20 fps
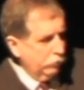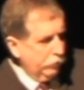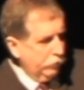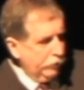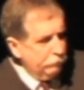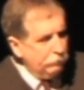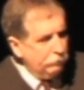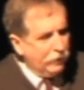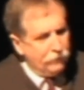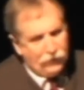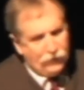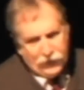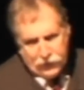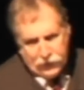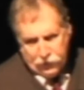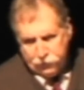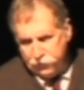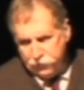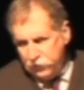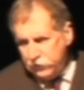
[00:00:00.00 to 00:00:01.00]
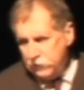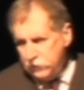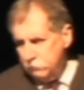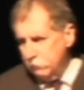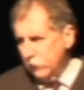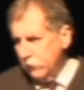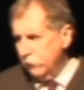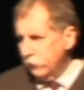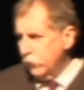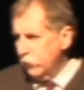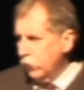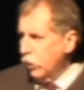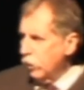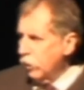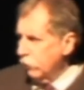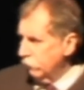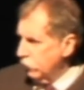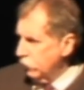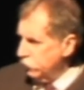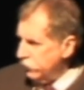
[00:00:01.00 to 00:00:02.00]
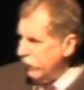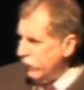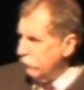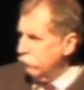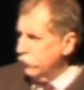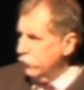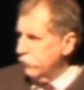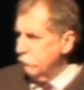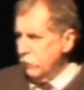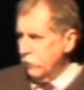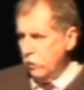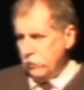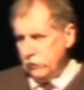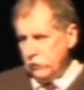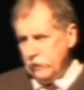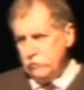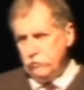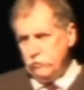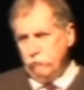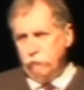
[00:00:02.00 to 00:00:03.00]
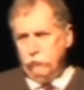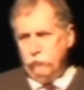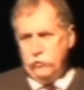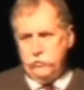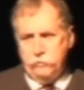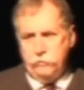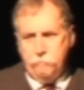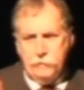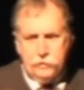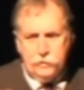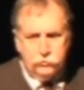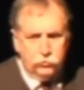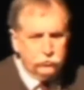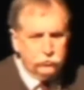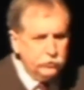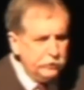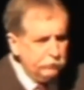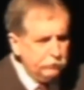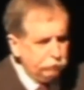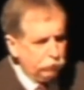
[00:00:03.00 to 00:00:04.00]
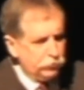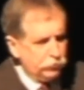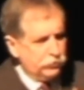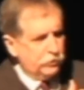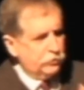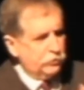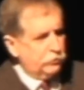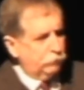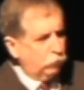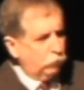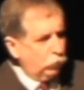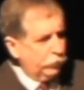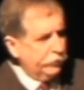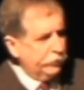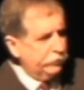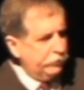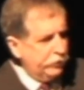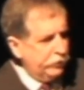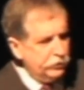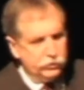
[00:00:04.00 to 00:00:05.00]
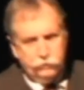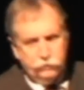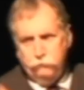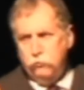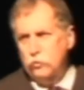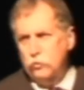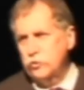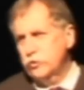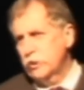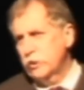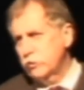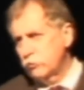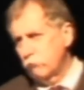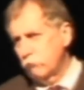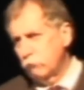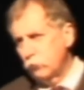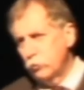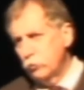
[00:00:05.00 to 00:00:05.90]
And by that, I think he meant that all of us, every American, has a fundamental need for a sense of orientation, for a sense of